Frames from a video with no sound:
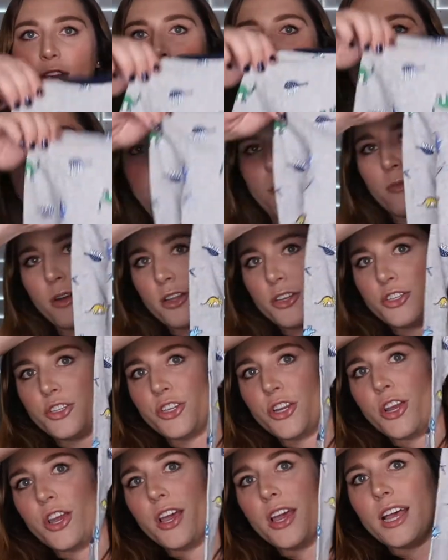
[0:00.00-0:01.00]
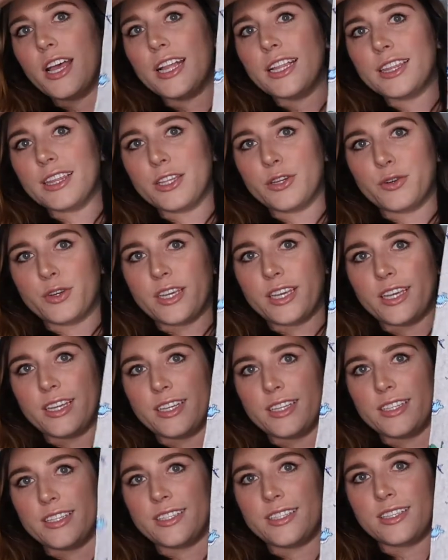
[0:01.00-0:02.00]
know how much little
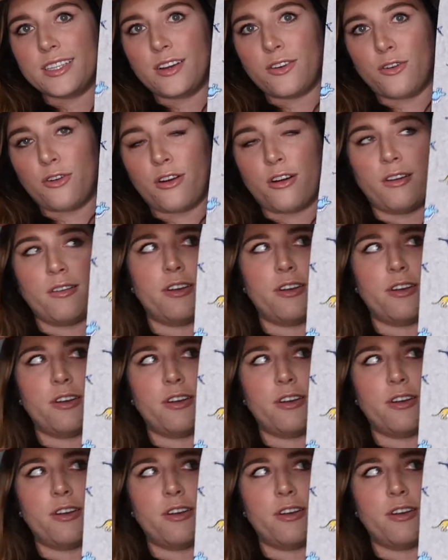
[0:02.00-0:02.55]
kids or,